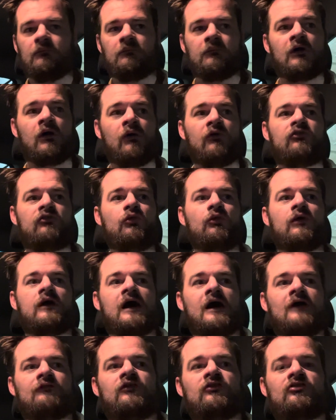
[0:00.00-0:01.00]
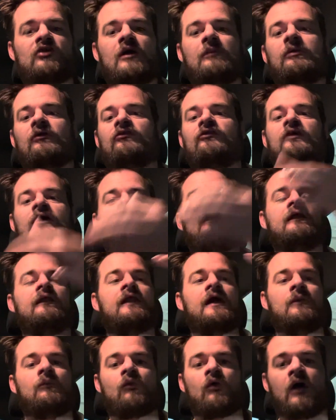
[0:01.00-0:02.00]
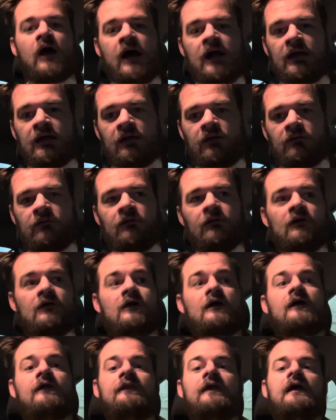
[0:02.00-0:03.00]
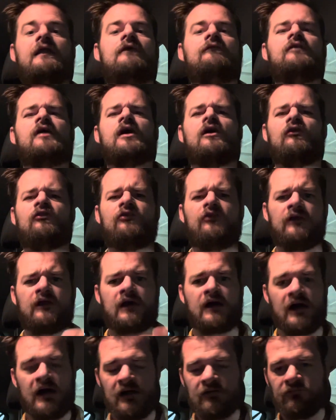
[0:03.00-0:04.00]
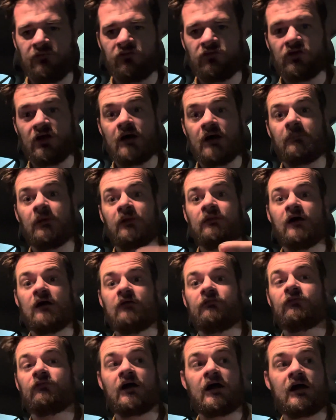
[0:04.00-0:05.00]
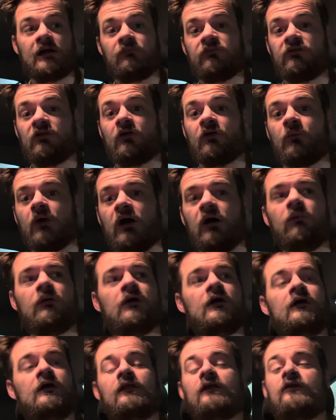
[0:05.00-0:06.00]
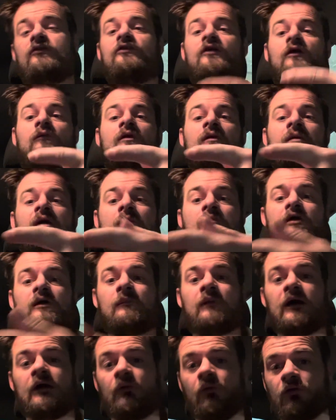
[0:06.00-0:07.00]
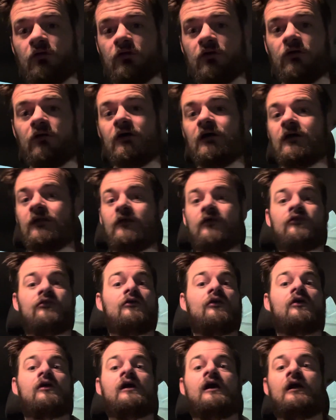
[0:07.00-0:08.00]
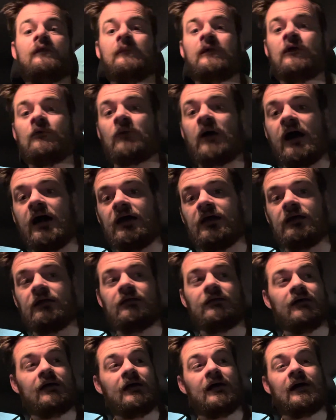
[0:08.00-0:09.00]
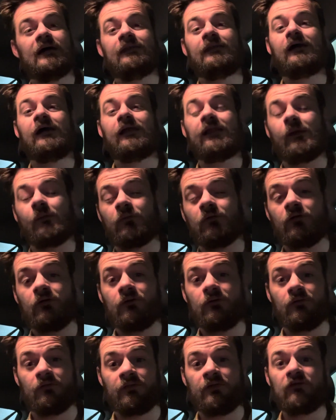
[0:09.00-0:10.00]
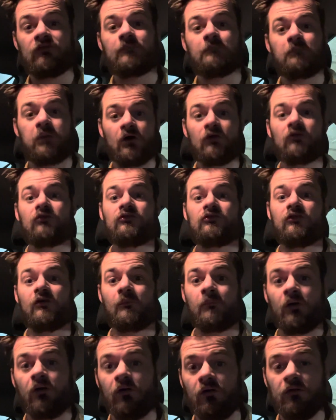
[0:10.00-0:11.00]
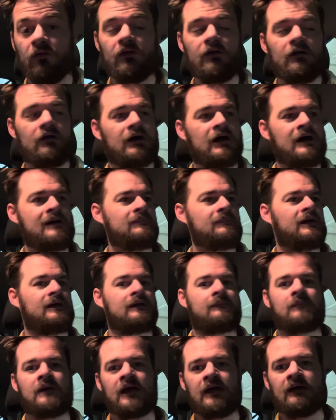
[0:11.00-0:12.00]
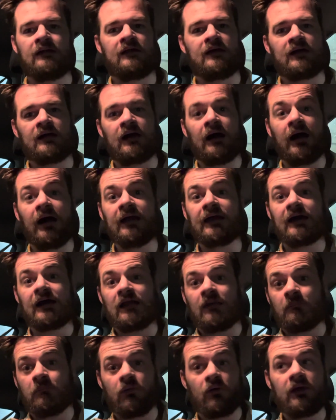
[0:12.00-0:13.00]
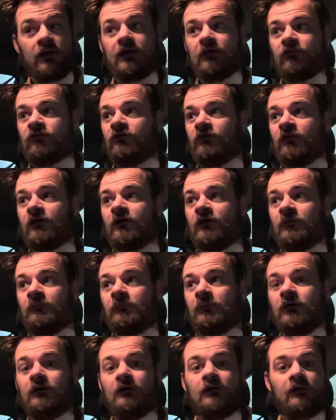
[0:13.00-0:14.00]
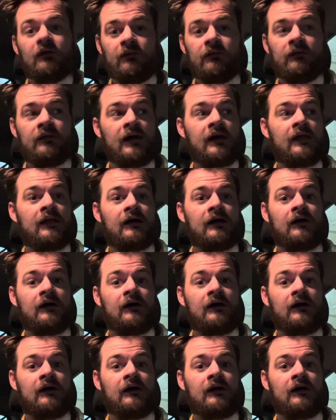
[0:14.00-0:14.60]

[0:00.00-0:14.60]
going to a coffee shop and saying the name Ryan. Then if I go to the coffee shop enough times in a row, they start remembering my order, they start calling me Ryan, and now that we're this personable, I'm like, man, I gotta break it to them that,